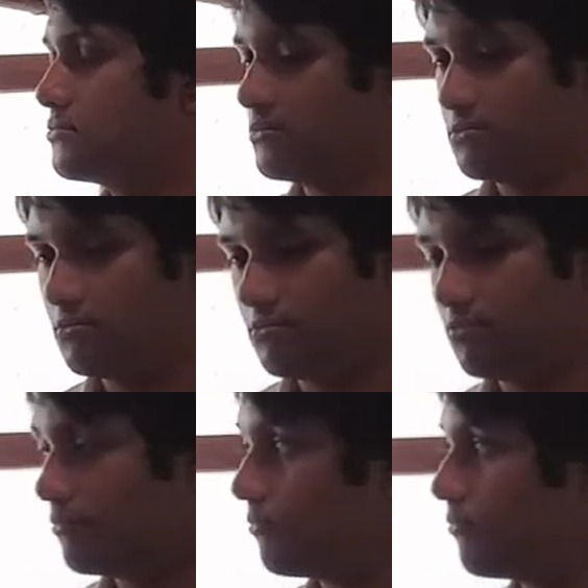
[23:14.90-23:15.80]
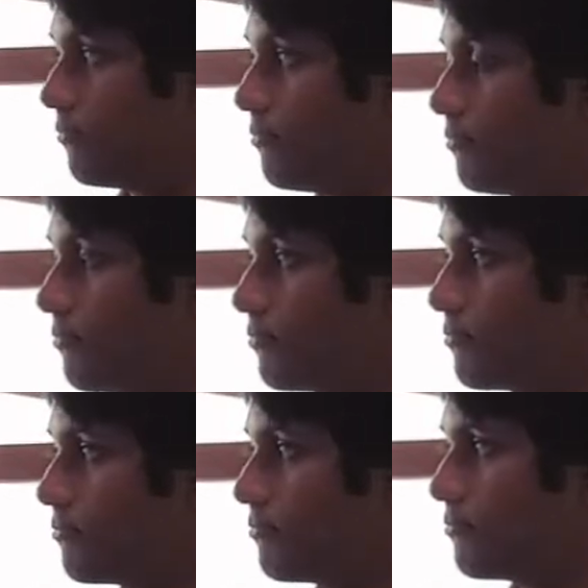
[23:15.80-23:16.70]

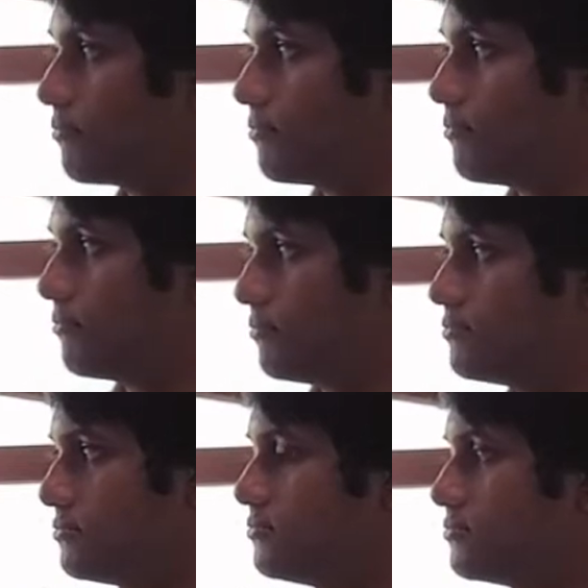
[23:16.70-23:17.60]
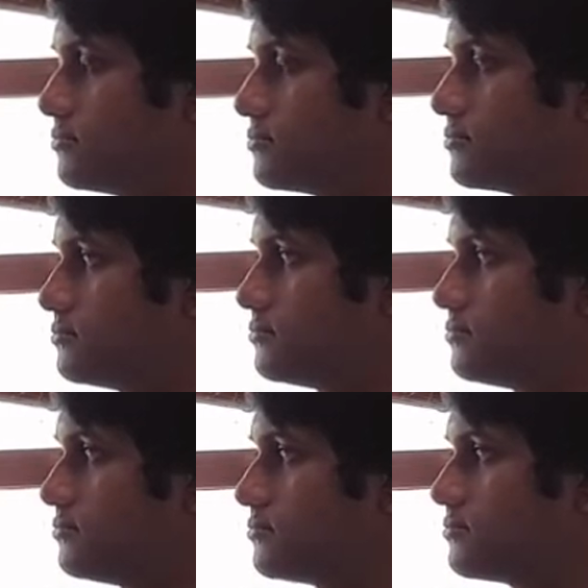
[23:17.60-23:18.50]

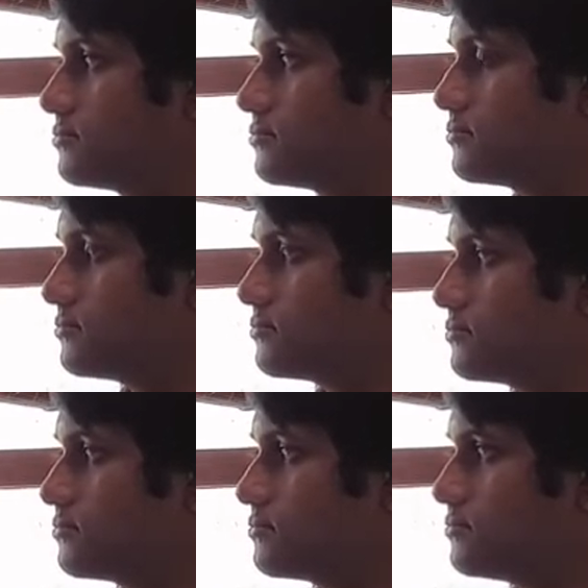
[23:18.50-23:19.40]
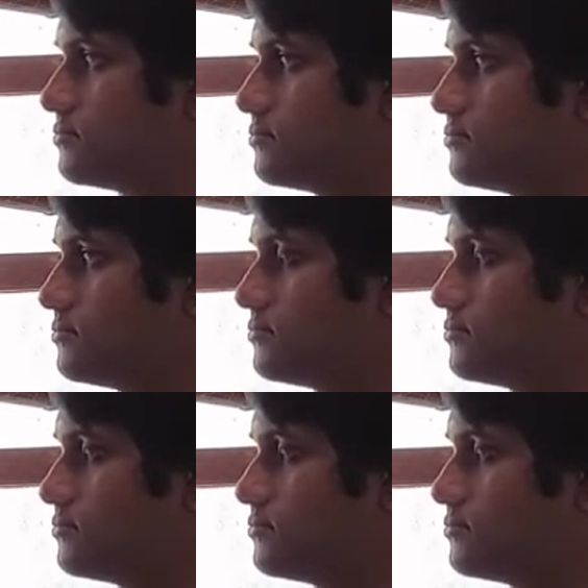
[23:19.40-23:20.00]
(silent)